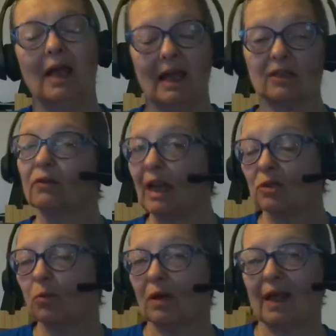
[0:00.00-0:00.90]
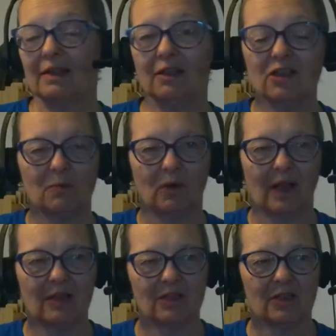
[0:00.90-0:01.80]
And so that's what I did this
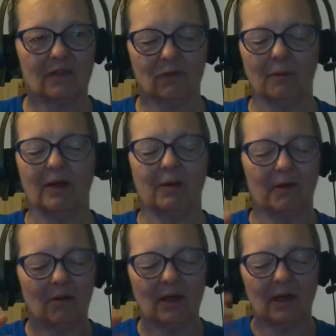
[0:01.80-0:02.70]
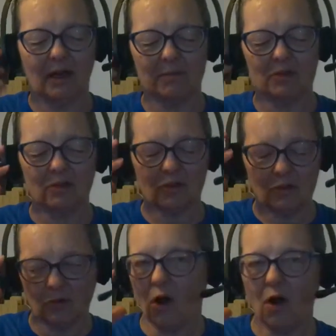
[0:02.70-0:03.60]
morning. I just sat for a minute and went, okay, God, I'm just going to
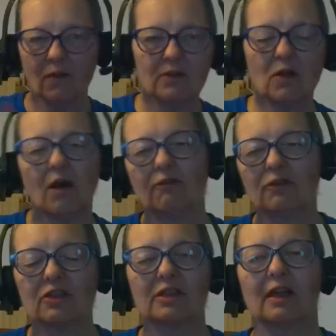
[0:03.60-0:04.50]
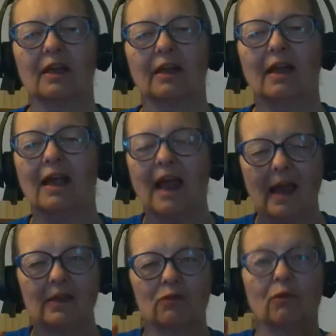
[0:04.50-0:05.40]
turn all this off for a second
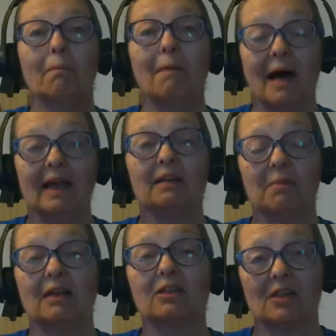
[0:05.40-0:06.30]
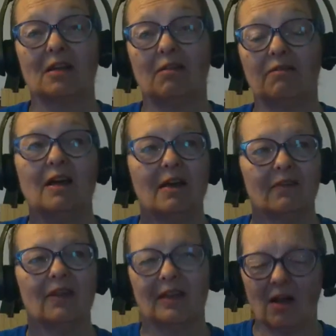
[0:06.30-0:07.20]
and just remind myself
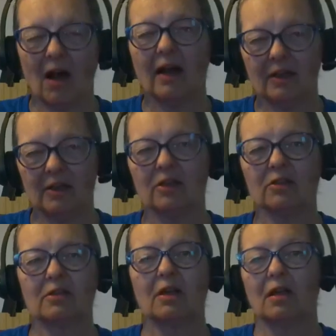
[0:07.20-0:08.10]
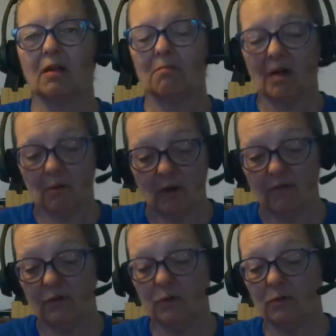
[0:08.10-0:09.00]
that God is my
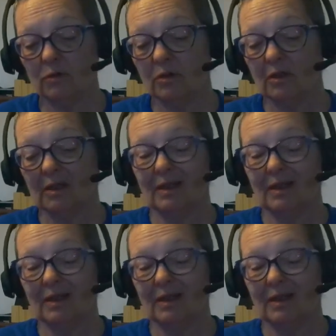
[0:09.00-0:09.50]
refuge.